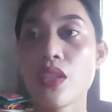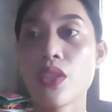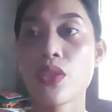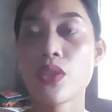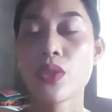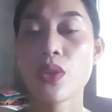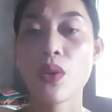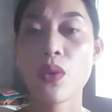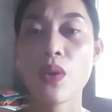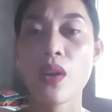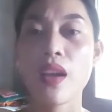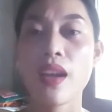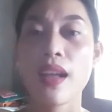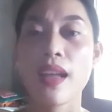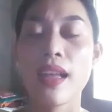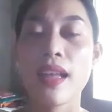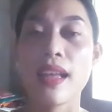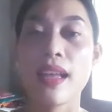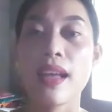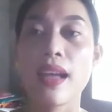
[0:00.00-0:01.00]
So,
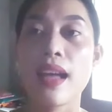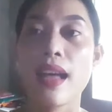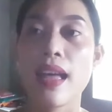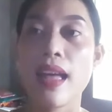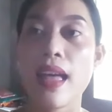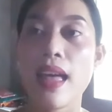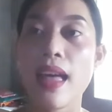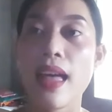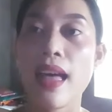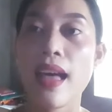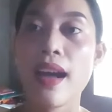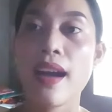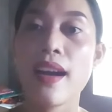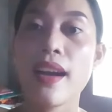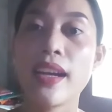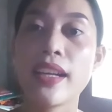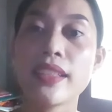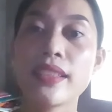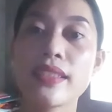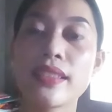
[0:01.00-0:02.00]
a
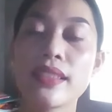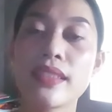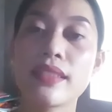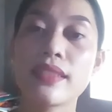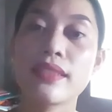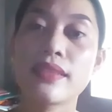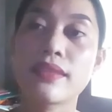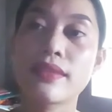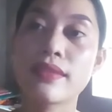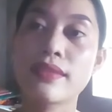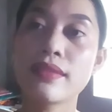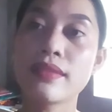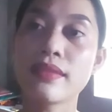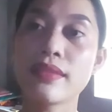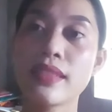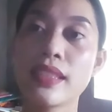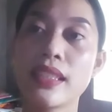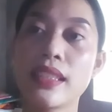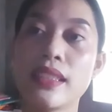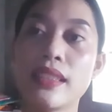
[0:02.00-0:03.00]
heart,
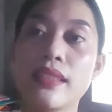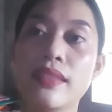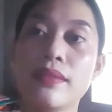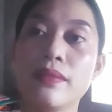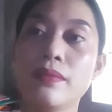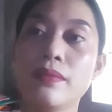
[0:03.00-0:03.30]
a